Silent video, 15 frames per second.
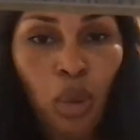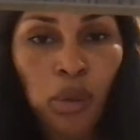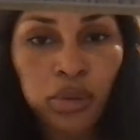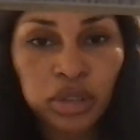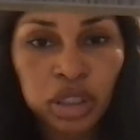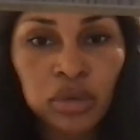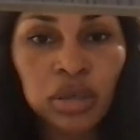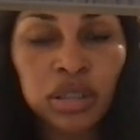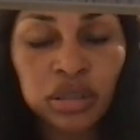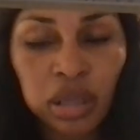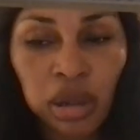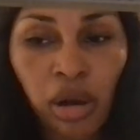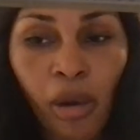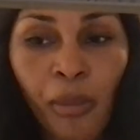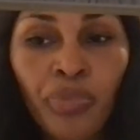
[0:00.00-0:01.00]
she was
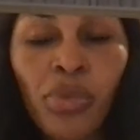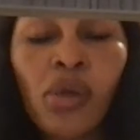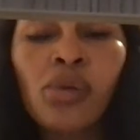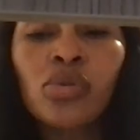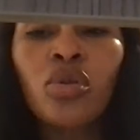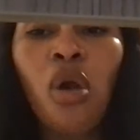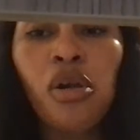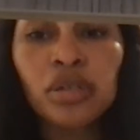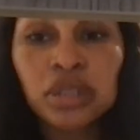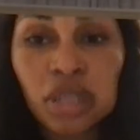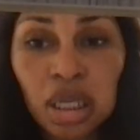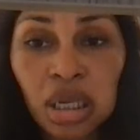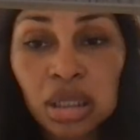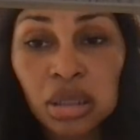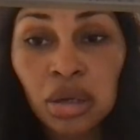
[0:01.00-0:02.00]
still staying
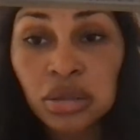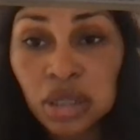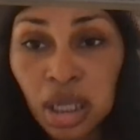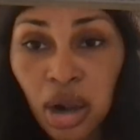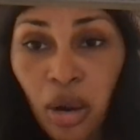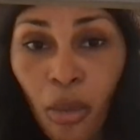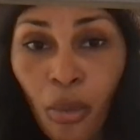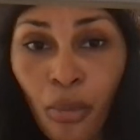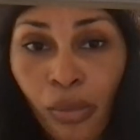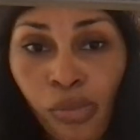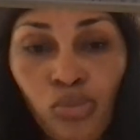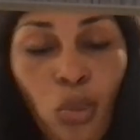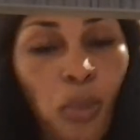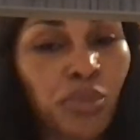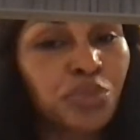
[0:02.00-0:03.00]
at the hotel.
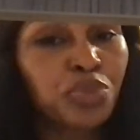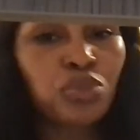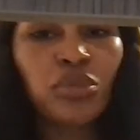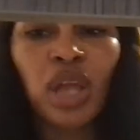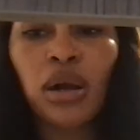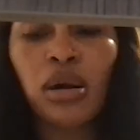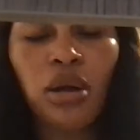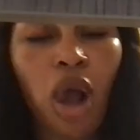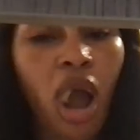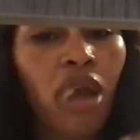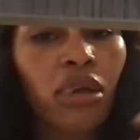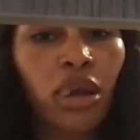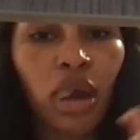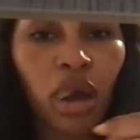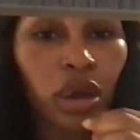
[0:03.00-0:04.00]
I
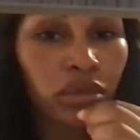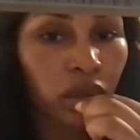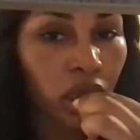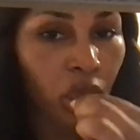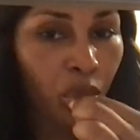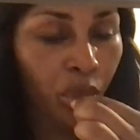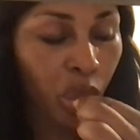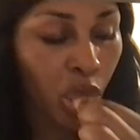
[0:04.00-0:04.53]
called them